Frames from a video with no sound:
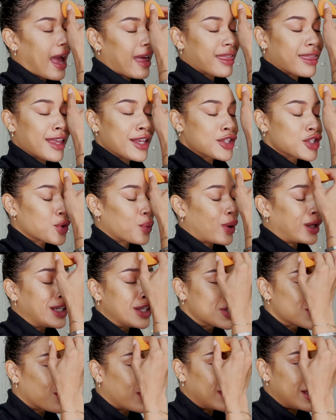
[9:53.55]
think
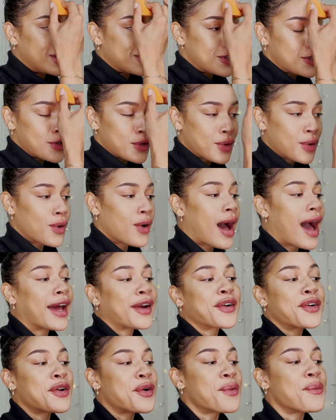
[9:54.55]
2022, I
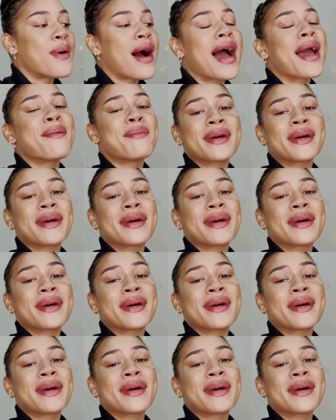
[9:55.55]
don't know why,